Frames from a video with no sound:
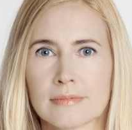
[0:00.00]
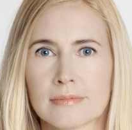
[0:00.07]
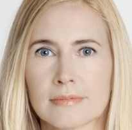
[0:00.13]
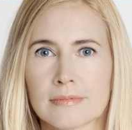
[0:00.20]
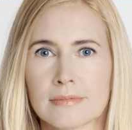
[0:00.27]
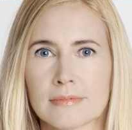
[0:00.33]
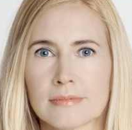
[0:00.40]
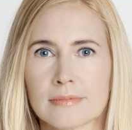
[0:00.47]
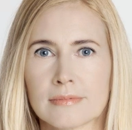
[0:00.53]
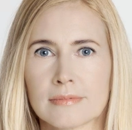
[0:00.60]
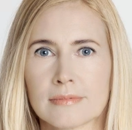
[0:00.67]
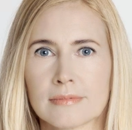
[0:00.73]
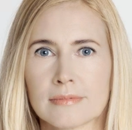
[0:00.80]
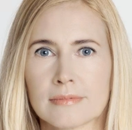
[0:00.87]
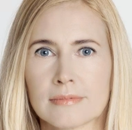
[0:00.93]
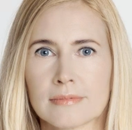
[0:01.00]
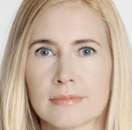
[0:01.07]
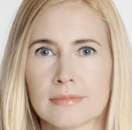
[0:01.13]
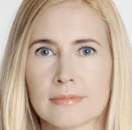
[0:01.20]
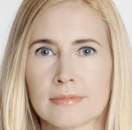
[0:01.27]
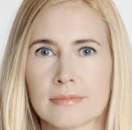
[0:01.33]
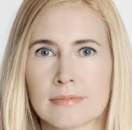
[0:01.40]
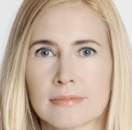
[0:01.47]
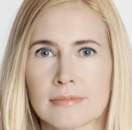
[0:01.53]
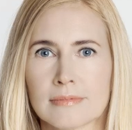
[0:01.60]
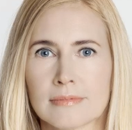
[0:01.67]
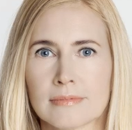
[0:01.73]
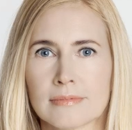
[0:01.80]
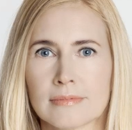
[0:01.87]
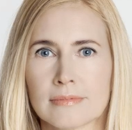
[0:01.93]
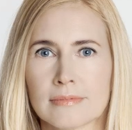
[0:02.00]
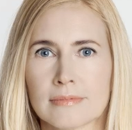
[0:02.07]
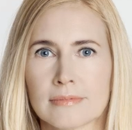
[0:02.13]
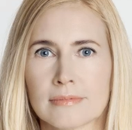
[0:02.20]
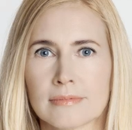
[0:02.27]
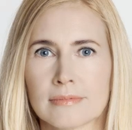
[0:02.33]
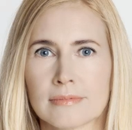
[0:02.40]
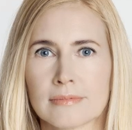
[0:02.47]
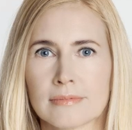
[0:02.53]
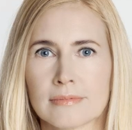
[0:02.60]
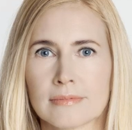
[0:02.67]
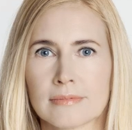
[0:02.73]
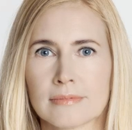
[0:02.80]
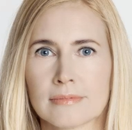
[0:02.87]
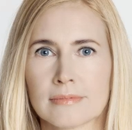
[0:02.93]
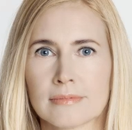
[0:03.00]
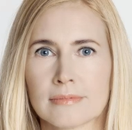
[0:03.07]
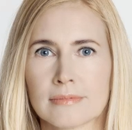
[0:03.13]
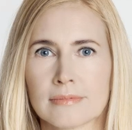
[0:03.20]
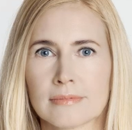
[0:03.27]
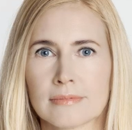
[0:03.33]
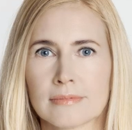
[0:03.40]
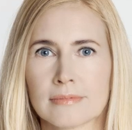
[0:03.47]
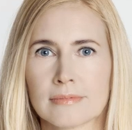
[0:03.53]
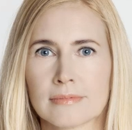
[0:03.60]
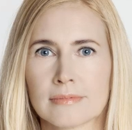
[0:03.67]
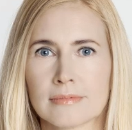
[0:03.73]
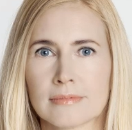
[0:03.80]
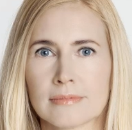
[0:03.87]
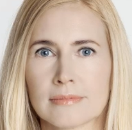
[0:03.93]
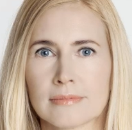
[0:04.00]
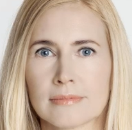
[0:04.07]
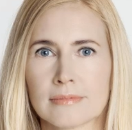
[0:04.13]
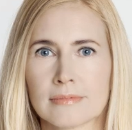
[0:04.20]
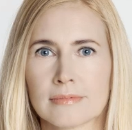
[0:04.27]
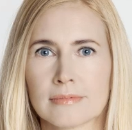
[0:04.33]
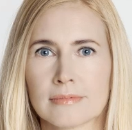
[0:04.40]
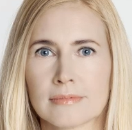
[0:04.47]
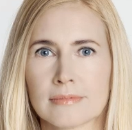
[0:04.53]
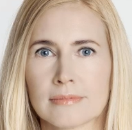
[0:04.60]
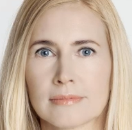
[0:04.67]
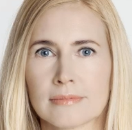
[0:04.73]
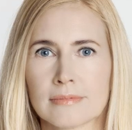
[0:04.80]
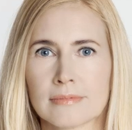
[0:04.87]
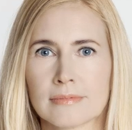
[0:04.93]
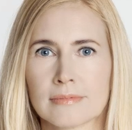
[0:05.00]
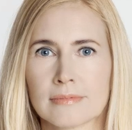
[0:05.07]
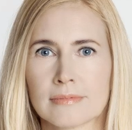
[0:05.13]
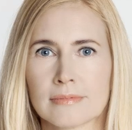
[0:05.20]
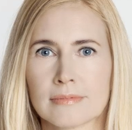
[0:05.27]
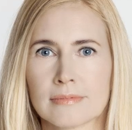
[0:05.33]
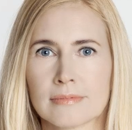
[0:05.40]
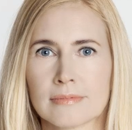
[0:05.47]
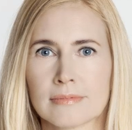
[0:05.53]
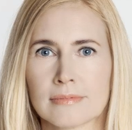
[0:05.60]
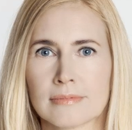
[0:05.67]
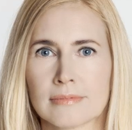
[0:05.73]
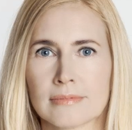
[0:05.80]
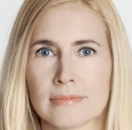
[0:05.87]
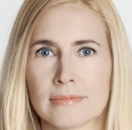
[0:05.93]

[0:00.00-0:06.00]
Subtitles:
(silence)